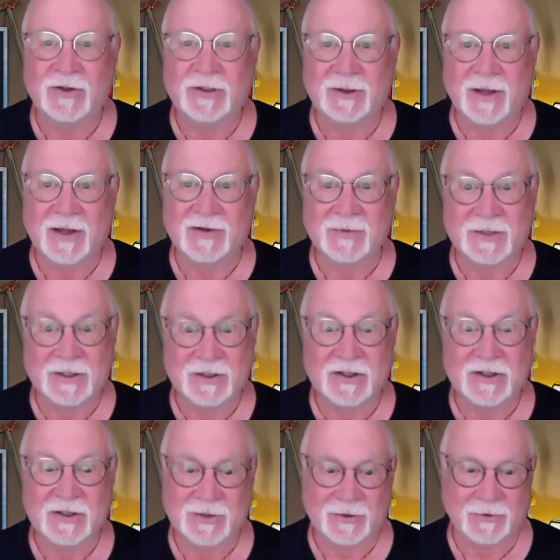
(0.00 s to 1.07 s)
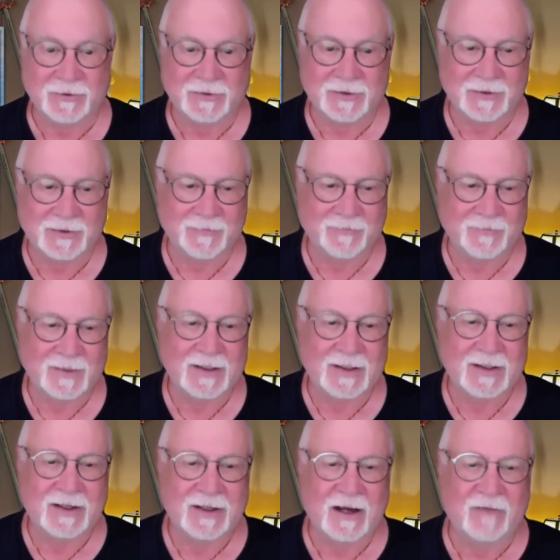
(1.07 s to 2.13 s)
lesson continues.
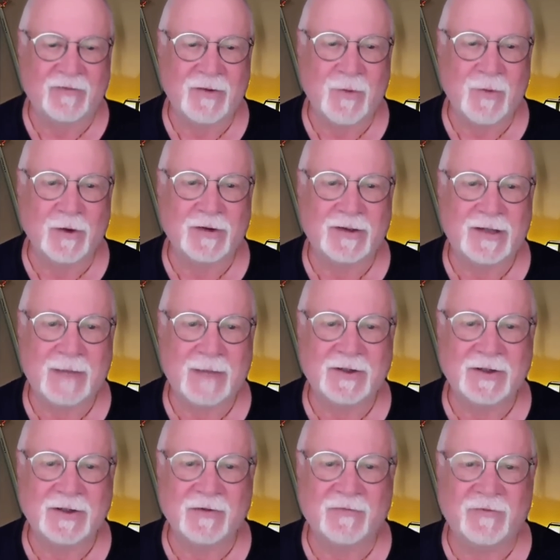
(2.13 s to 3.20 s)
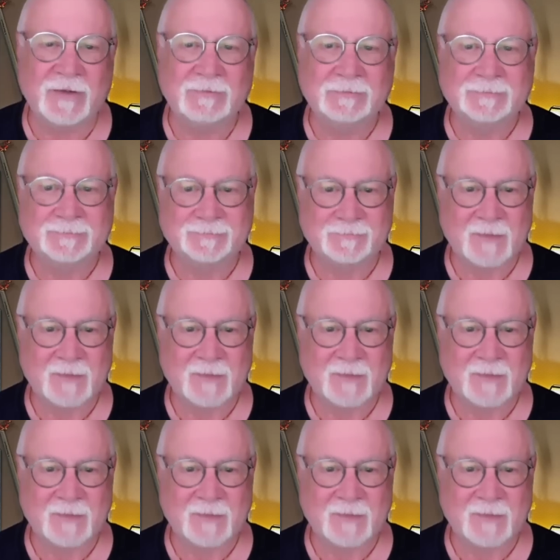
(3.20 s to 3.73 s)
A few more steps and your foot